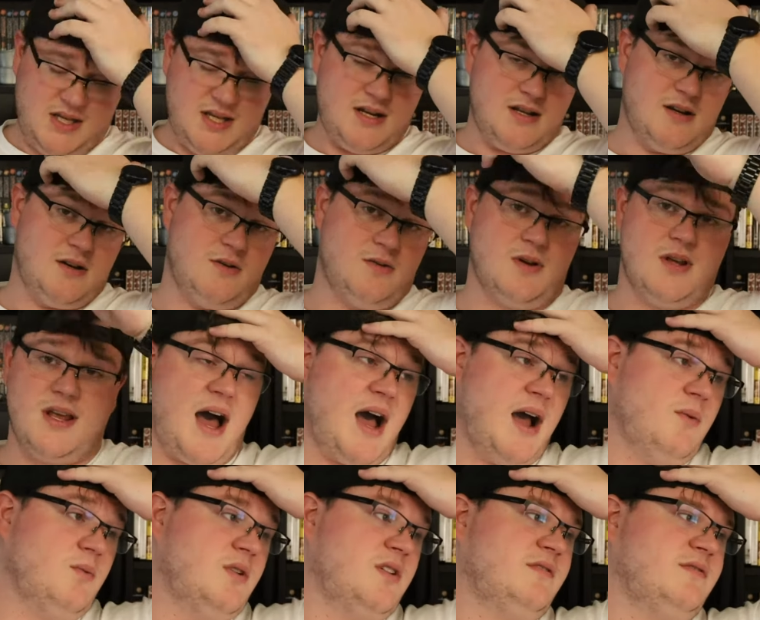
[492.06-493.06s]
you know,
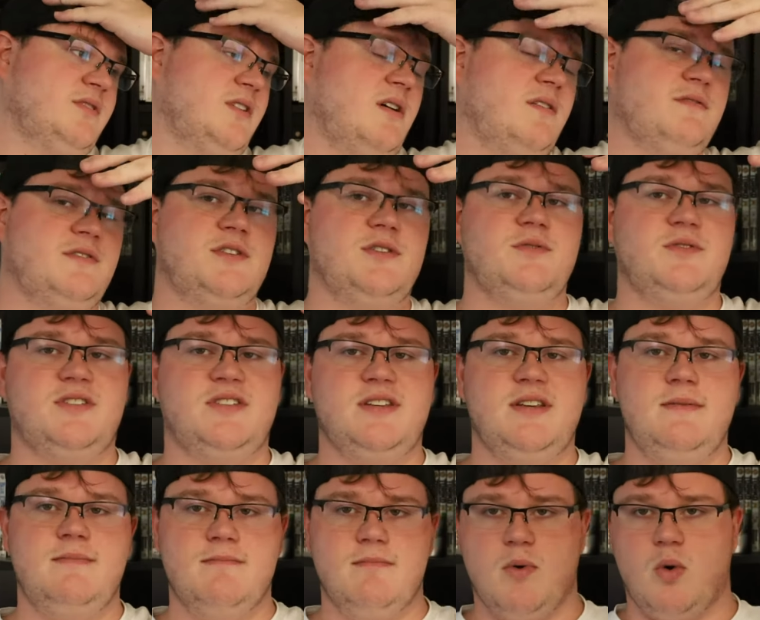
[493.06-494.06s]
I would have loved to
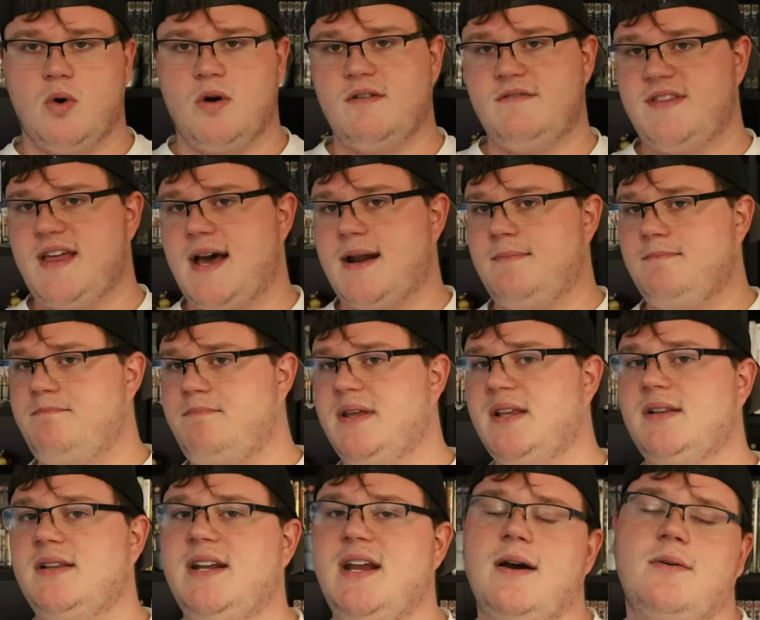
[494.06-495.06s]
see more of that
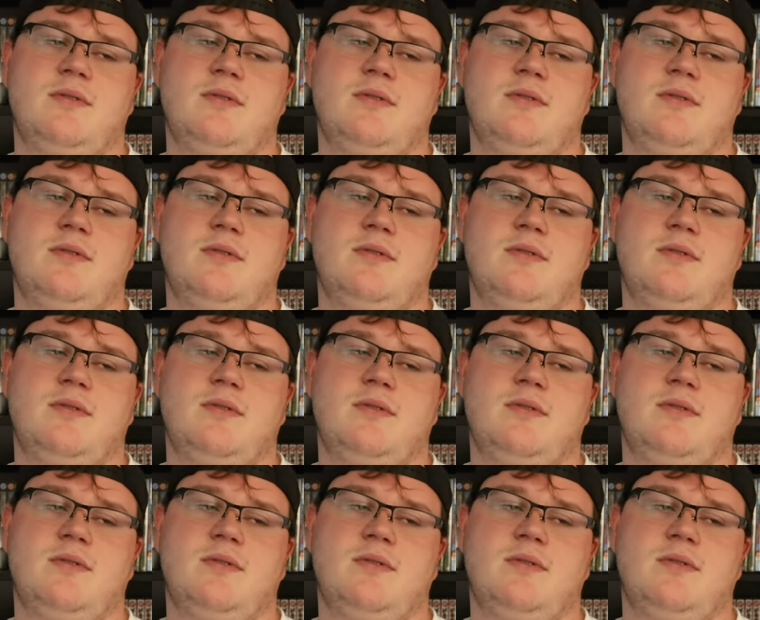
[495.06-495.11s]
ability.